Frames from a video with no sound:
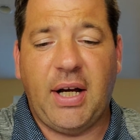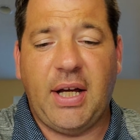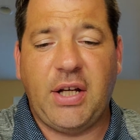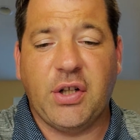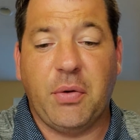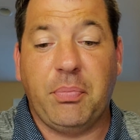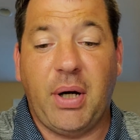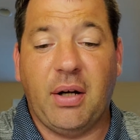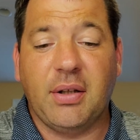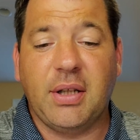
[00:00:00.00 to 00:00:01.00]
in your
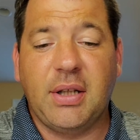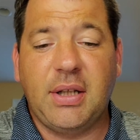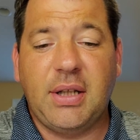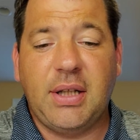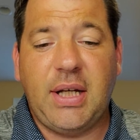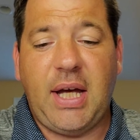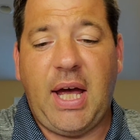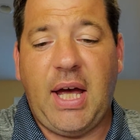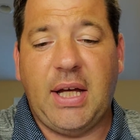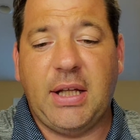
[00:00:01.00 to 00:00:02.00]
belt.
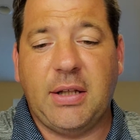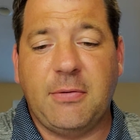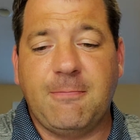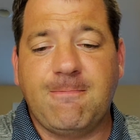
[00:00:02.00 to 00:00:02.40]
And